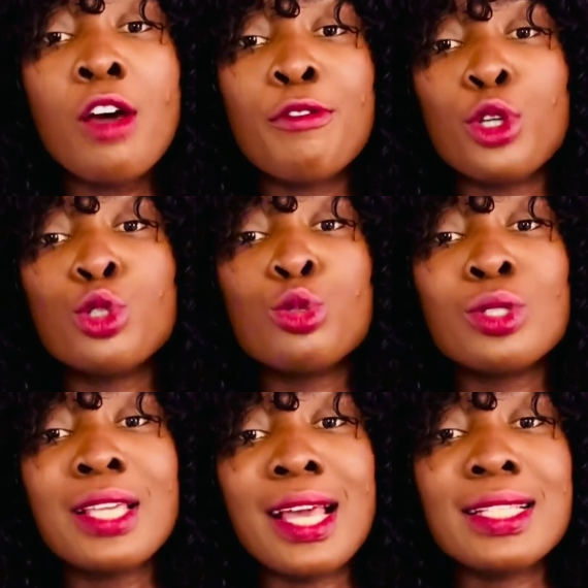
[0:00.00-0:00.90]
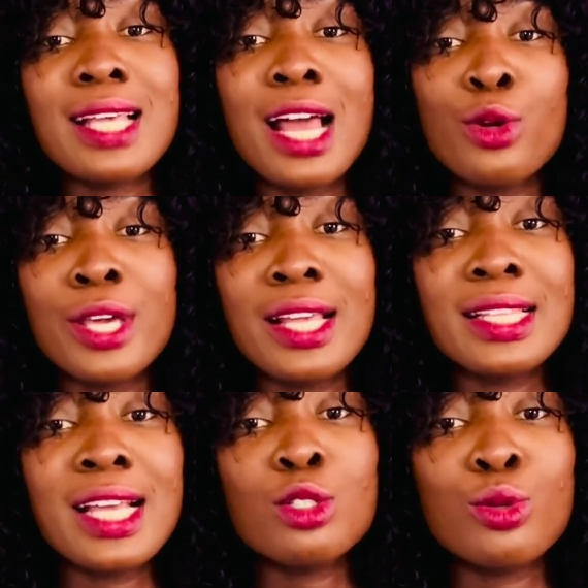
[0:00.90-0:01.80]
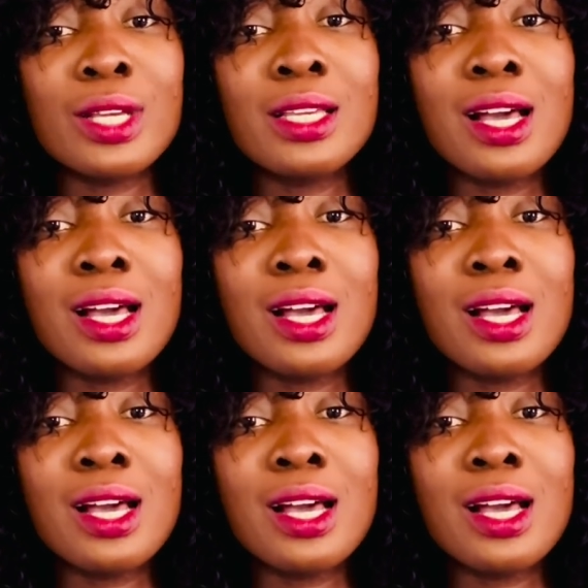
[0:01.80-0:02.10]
for you to get allocated to